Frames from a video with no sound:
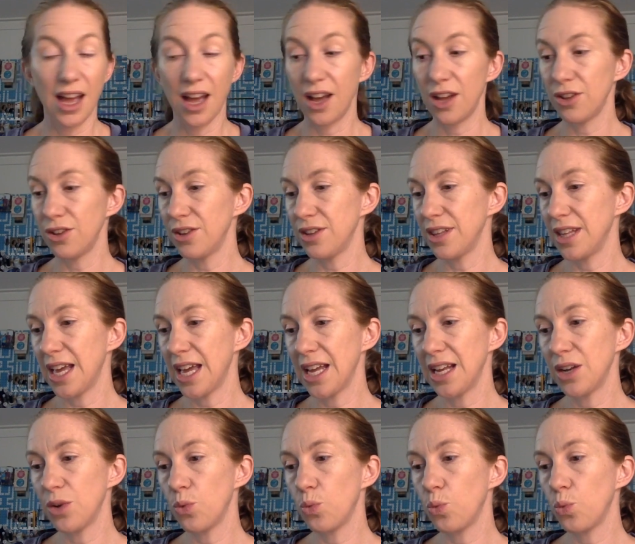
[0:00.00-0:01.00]
Other than
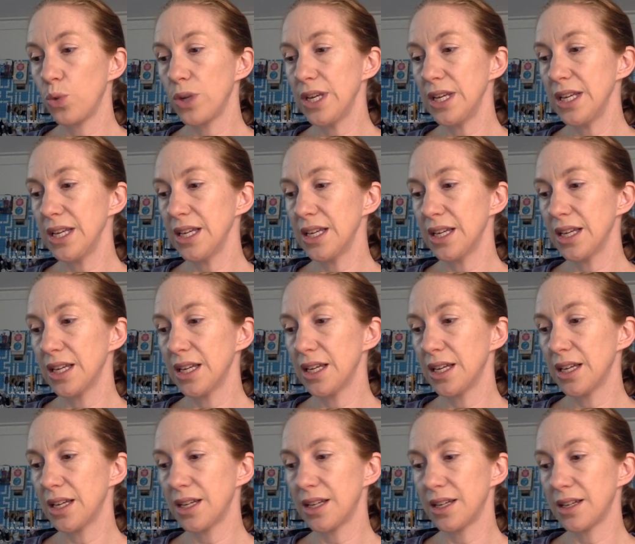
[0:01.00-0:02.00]
that,
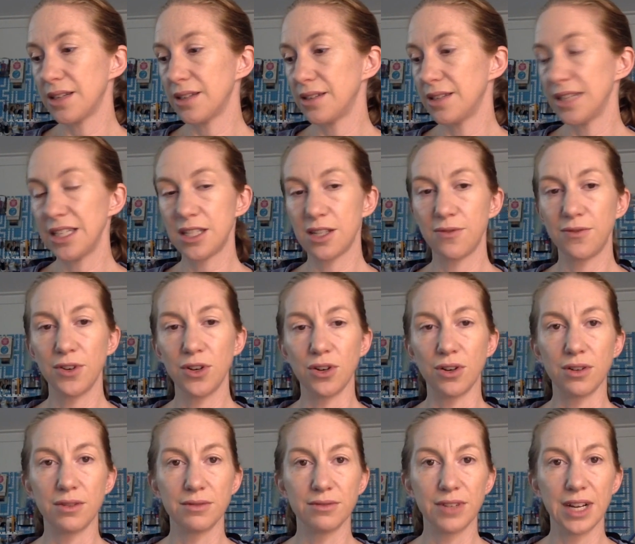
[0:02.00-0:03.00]
it's
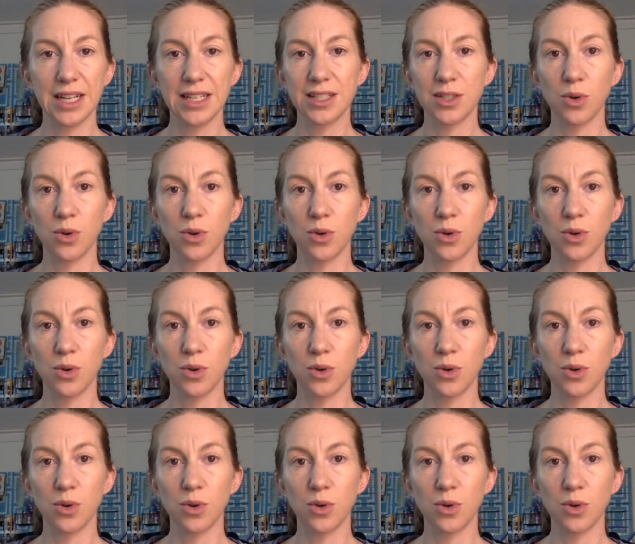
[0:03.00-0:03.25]
fall, right?